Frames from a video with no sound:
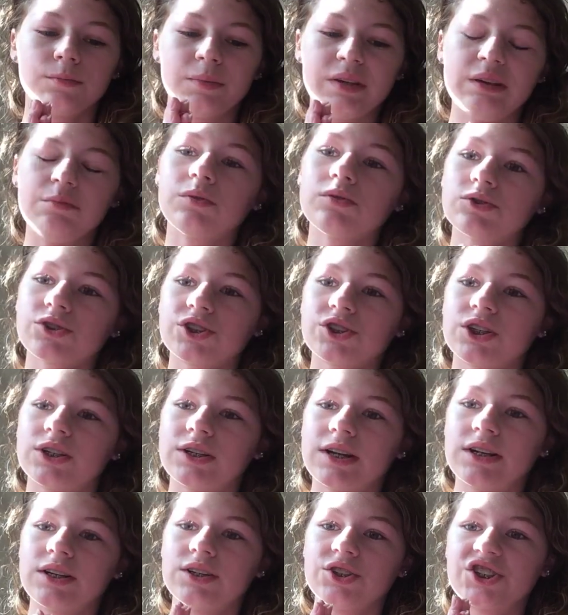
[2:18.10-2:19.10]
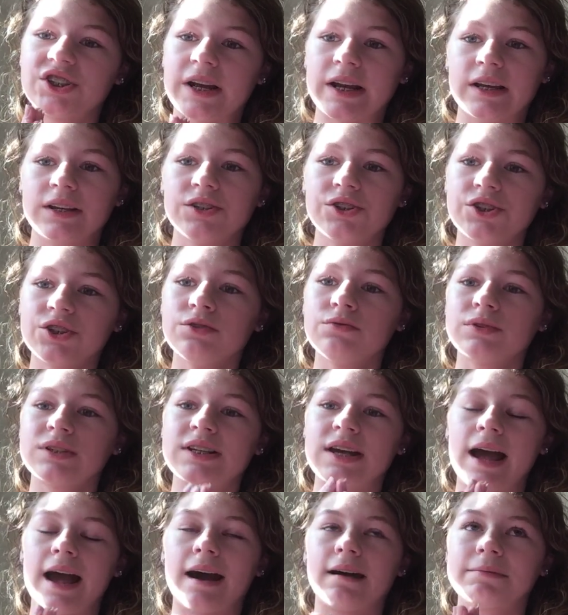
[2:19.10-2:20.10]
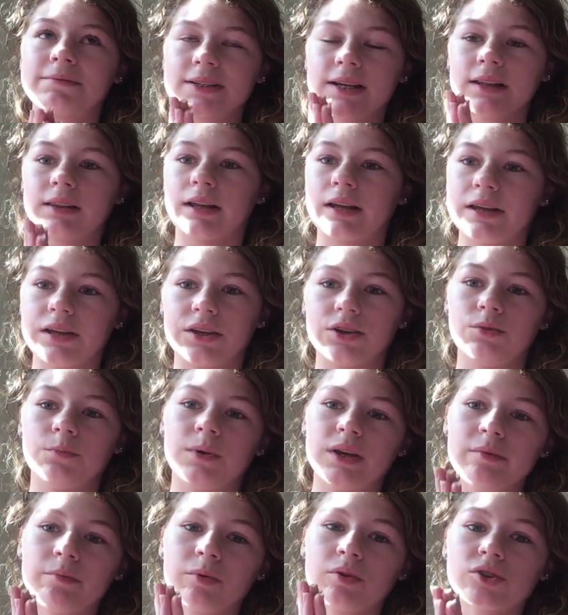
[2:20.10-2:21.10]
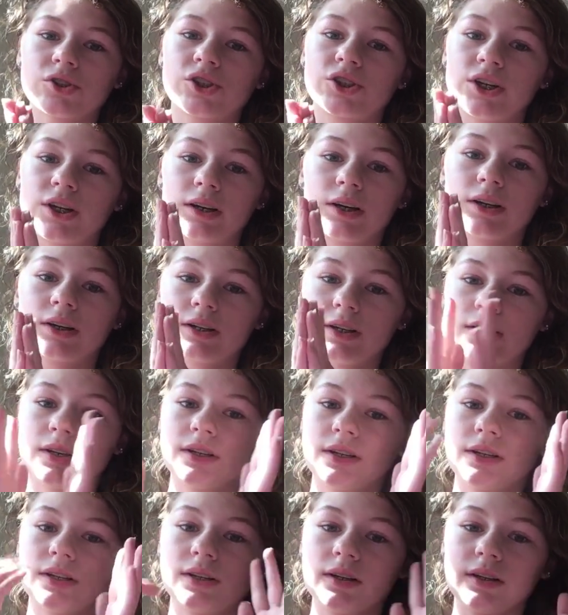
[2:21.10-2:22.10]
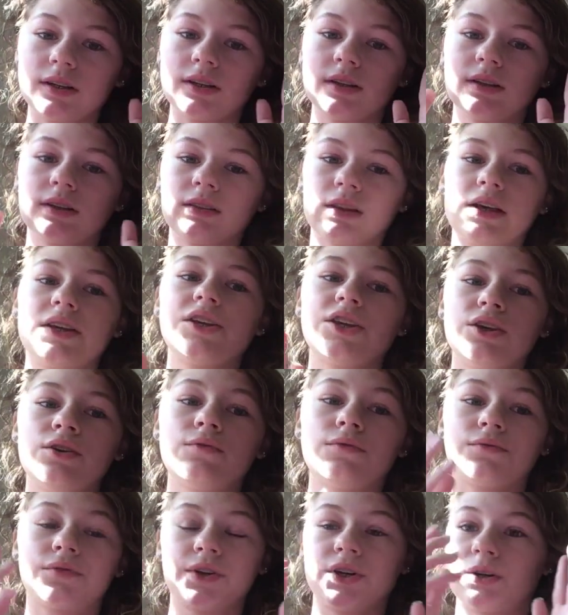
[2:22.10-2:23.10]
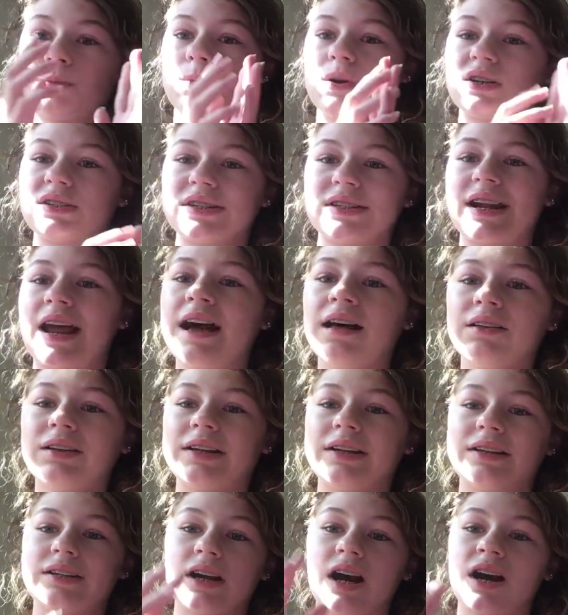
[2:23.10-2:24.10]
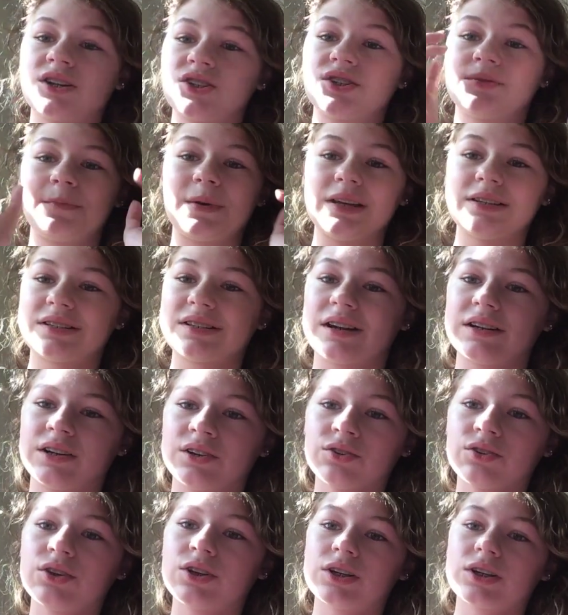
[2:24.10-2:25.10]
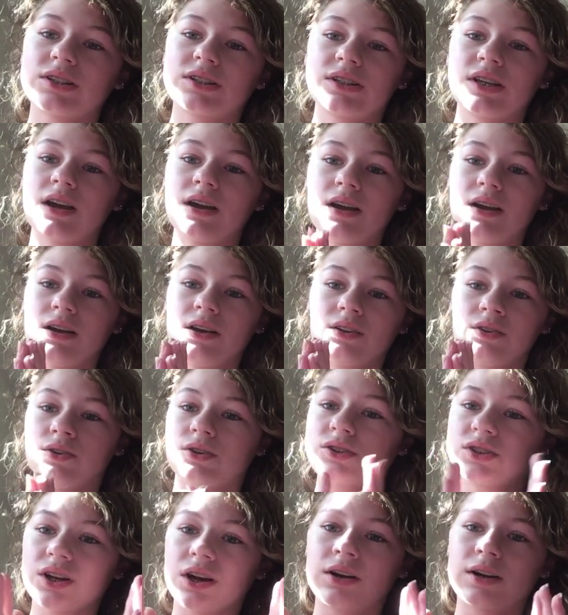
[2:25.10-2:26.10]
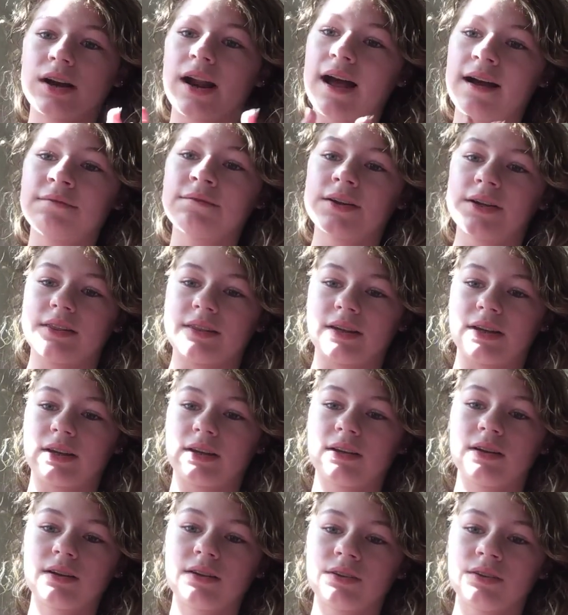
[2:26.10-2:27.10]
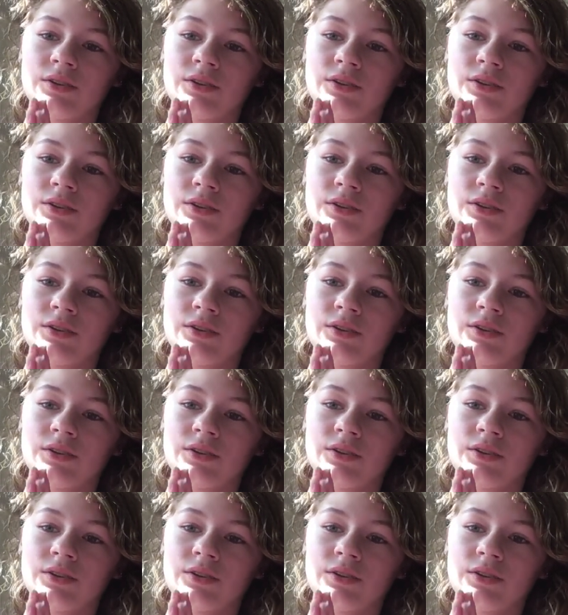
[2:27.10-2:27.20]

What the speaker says: People shouldn't change you to have to like you. People should like you for your personality, not just based on your looks. Looks aren't everything.